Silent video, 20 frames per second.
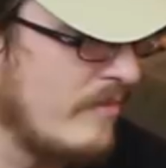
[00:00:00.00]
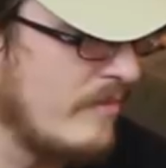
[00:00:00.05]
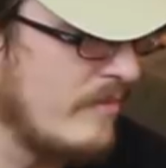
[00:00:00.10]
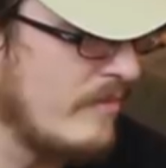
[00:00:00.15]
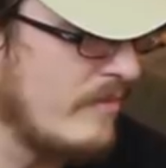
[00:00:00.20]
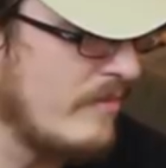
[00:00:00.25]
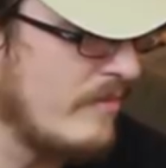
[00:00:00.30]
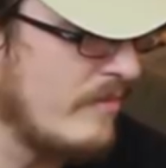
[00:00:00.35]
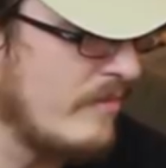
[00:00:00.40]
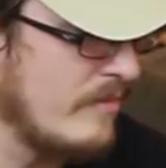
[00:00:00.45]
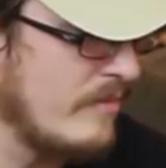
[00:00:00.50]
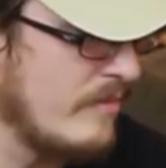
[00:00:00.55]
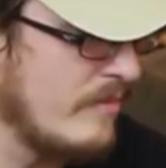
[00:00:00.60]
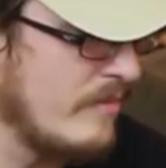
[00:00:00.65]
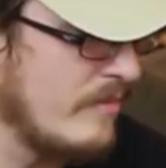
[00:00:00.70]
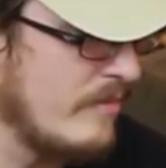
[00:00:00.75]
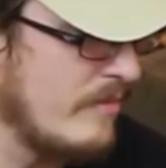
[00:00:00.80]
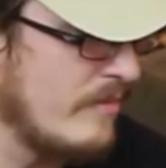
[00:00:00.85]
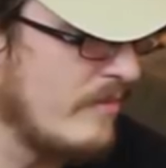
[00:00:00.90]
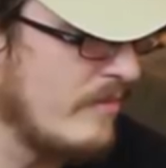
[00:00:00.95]

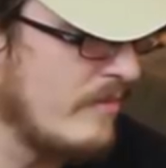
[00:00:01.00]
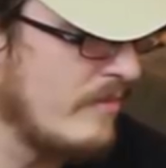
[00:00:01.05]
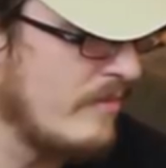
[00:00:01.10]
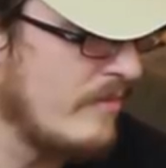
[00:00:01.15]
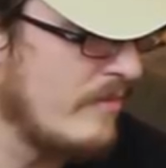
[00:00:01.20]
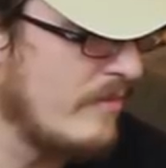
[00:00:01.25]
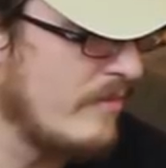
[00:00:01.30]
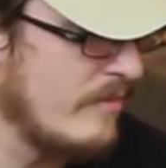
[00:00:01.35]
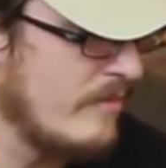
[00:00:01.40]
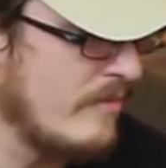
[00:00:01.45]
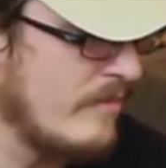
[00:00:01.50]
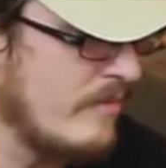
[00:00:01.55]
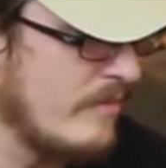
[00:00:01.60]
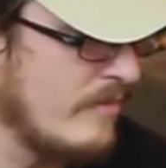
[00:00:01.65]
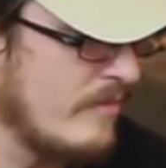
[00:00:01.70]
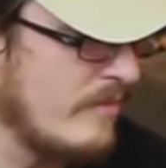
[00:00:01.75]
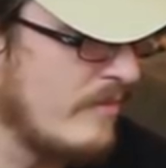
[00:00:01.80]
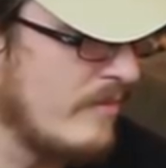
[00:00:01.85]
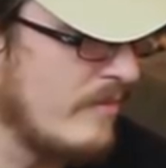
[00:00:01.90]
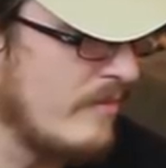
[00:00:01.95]

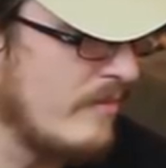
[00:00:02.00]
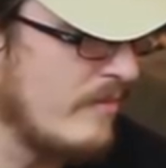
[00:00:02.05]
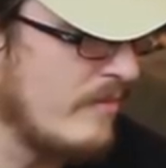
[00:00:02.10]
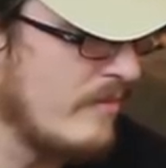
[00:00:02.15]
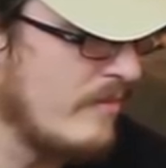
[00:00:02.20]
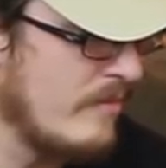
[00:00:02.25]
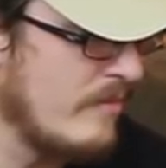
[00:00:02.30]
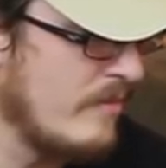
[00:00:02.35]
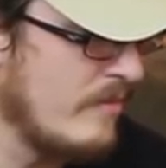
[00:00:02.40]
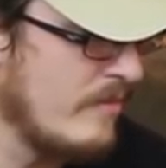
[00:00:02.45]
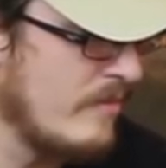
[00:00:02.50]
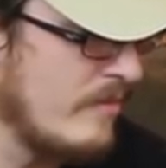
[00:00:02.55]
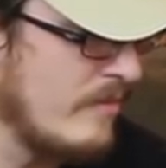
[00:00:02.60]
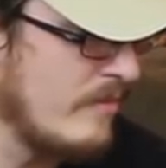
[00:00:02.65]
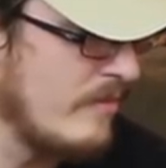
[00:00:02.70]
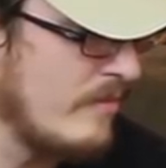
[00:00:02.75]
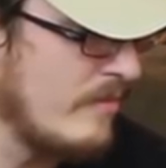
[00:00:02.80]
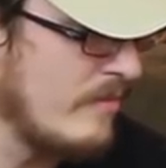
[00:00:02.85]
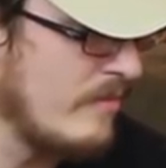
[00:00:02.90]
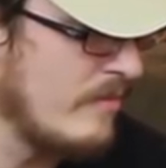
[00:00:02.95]

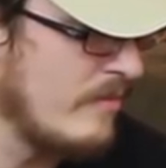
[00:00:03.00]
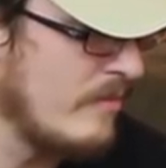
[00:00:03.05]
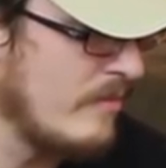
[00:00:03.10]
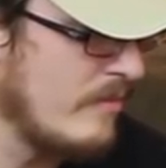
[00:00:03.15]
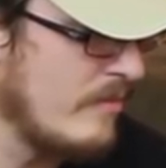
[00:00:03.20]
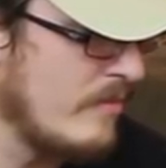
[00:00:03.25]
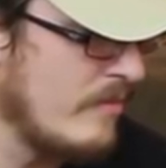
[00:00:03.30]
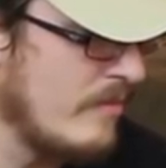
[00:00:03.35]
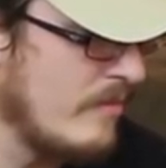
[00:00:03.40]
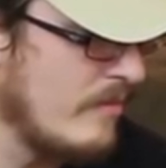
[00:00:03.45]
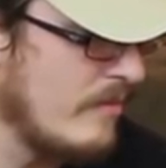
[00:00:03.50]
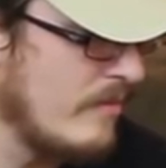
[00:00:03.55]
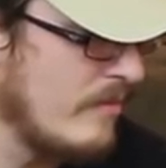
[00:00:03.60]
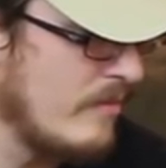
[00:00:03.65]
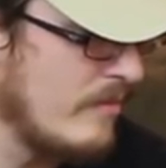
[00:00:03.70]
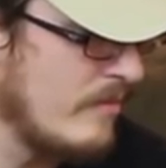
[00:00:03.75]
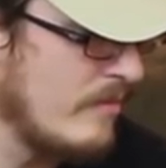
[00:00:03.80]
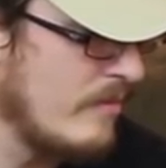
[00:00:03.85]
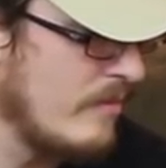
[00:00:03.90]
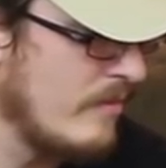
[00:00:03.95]

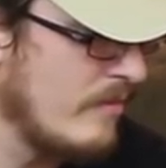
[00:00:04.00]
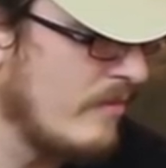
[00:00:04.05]
[no speech]